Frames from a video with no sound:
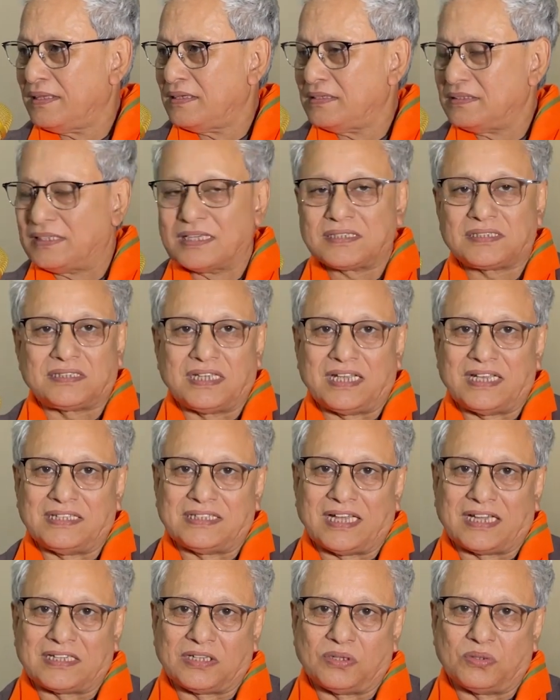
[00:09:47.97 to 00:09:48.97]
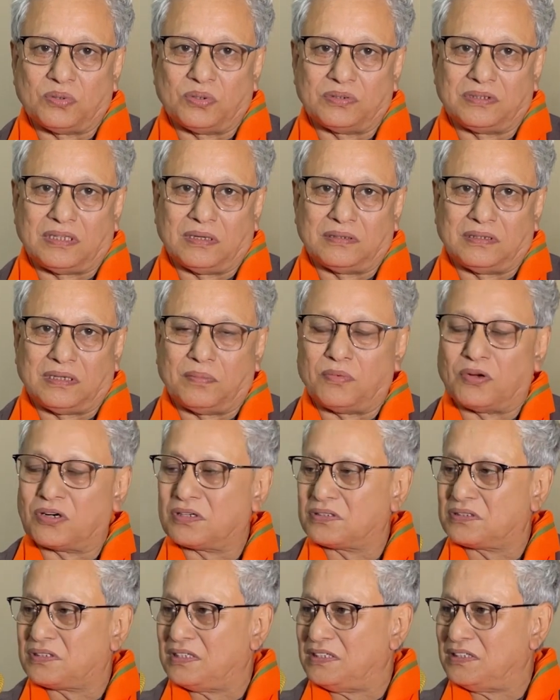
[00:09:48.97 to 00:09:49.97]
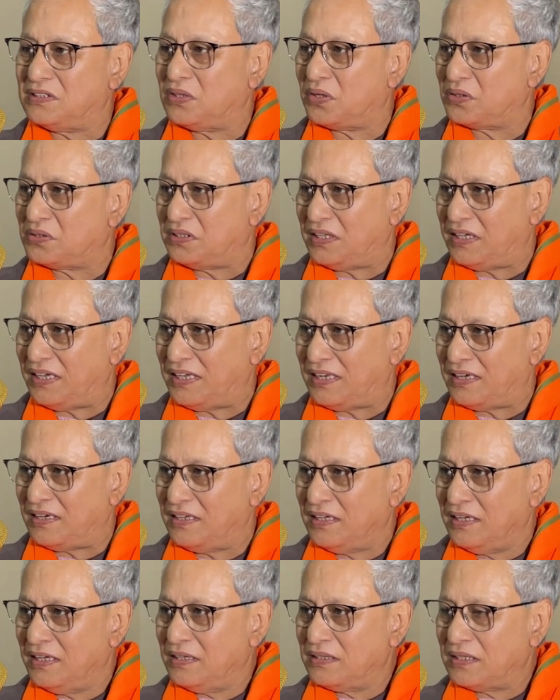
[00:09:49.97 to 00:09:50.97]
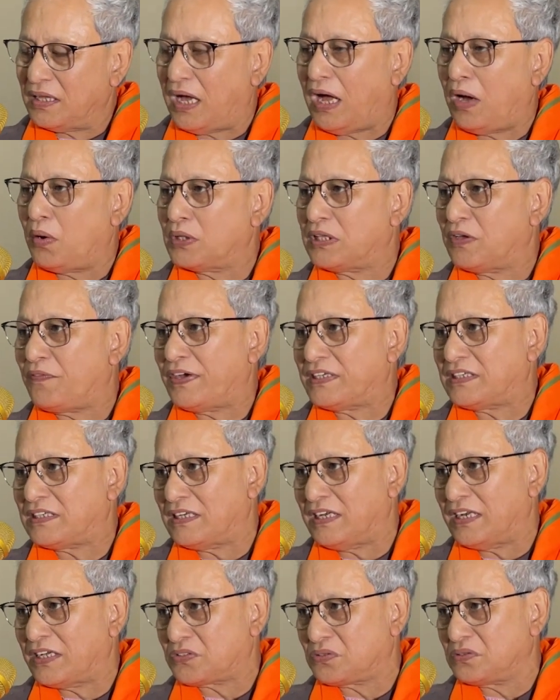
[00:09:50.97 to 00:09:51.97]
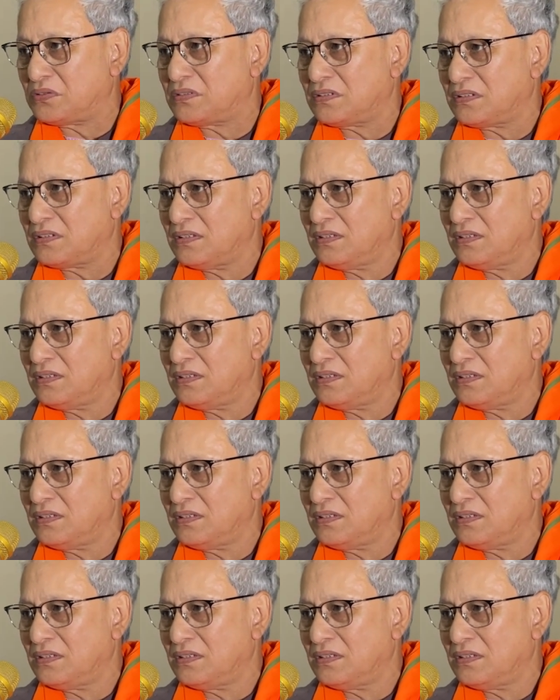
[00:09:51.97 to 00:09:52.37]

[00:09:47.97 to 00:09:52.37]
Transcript: Just saying that, democracy is not there. How are they fighting elections?